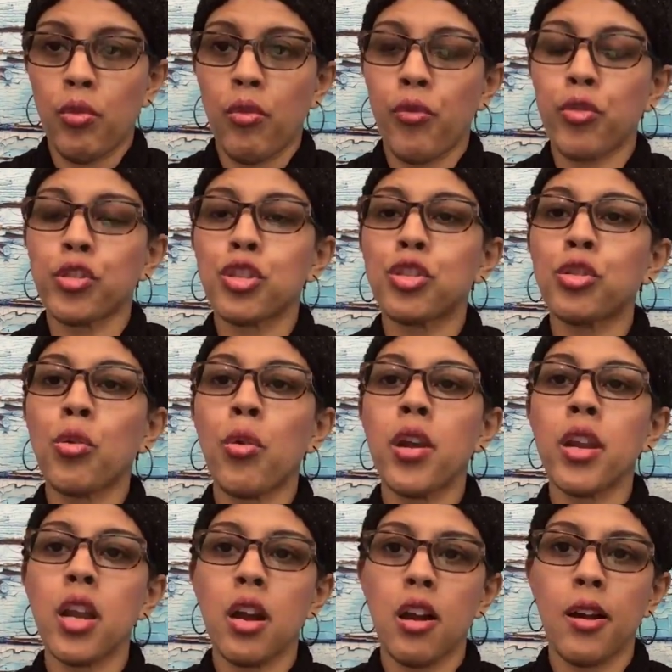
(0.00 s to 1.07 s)
for
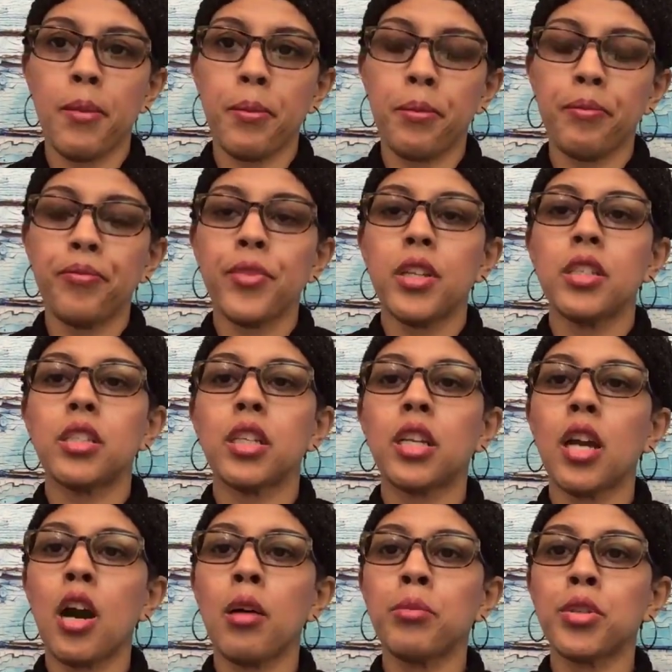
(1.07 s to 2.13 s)
showing up to
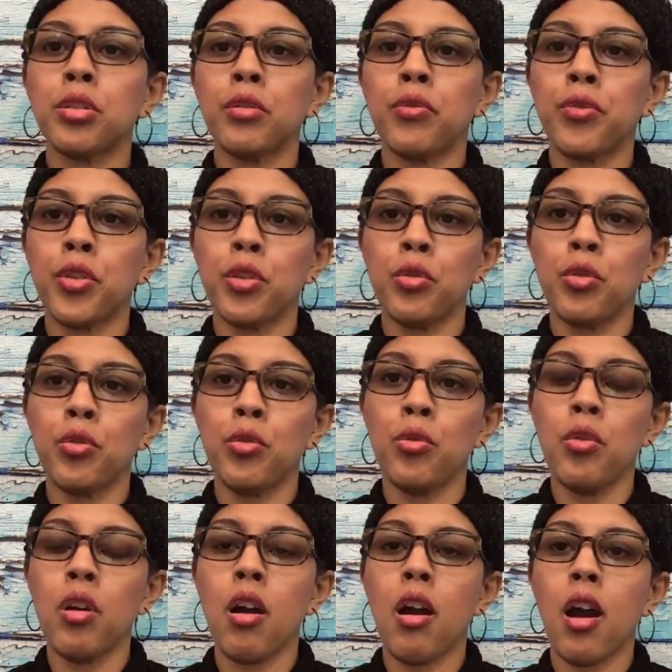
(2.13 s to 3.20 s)
come to
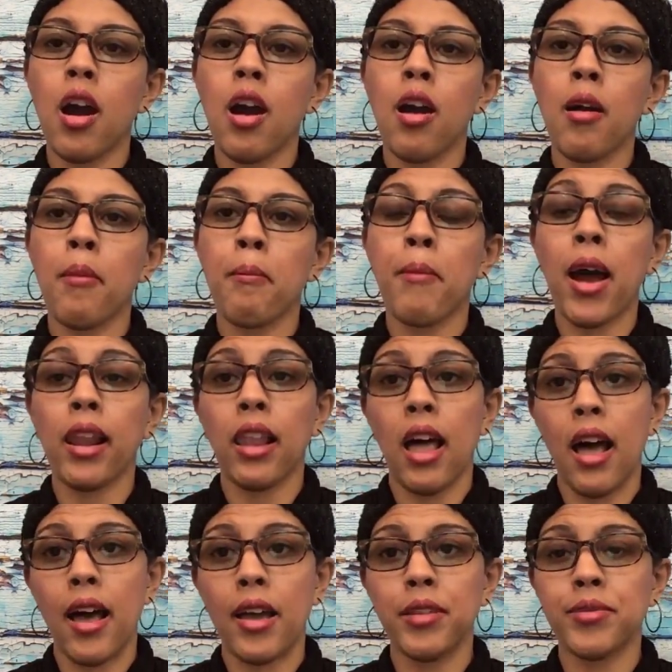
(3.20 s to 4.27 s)
view uh, my
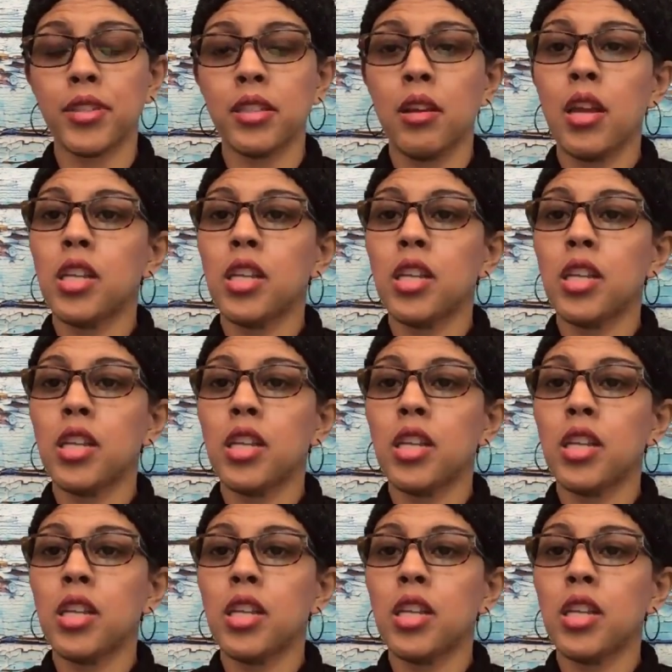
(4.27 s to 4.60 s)
lives,